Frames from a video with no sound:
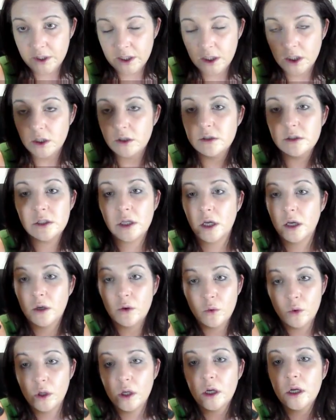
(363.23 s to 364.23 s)
Blender,
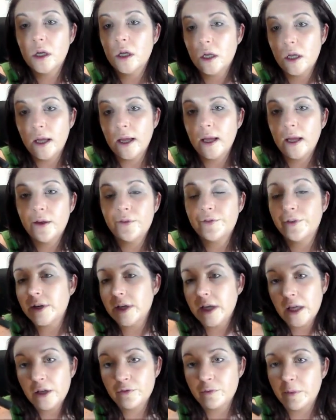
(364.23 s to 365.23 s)
so
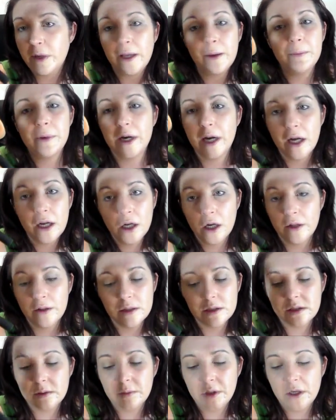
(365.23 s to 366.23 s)
forgive me, but I call
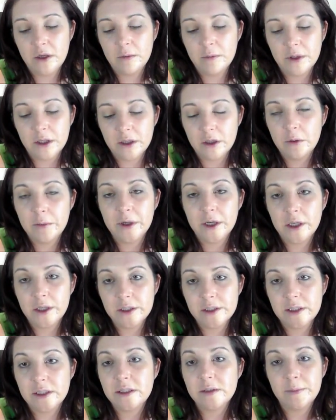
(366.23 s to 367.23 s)
this a Beauty Blender
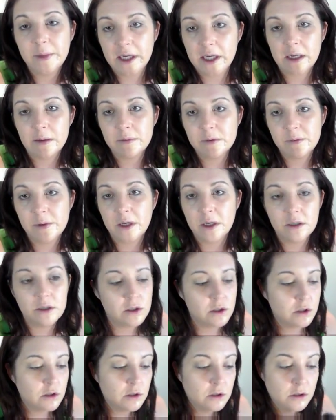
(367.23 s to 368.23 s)
because it's a makeup
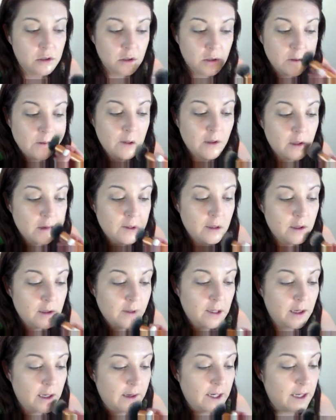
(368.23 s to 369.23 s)
sponge,
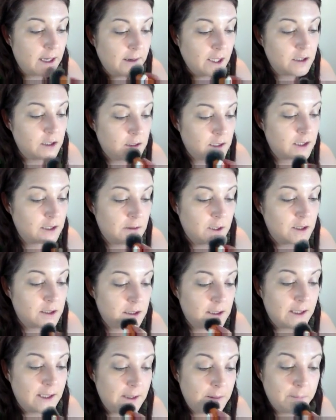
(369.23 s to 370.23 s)
and I just don't
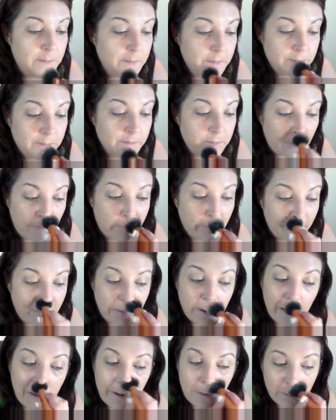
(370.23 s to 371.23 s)
see
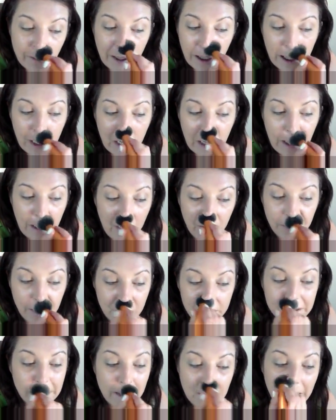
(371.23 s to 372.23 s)
where
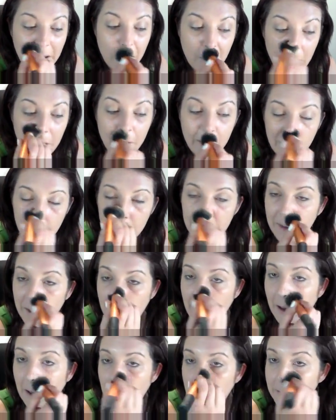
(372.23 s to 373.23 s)
there's any harm
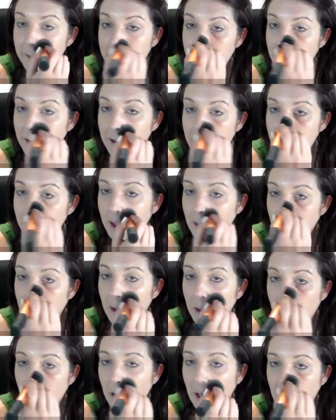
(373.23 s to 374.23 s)
in calling it a Beauty
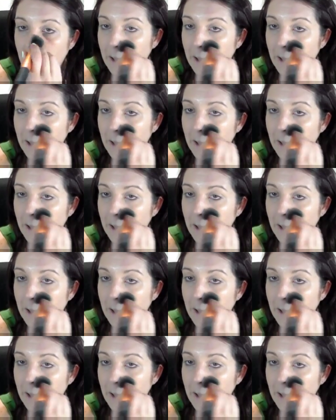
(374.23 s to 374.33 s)
Blender.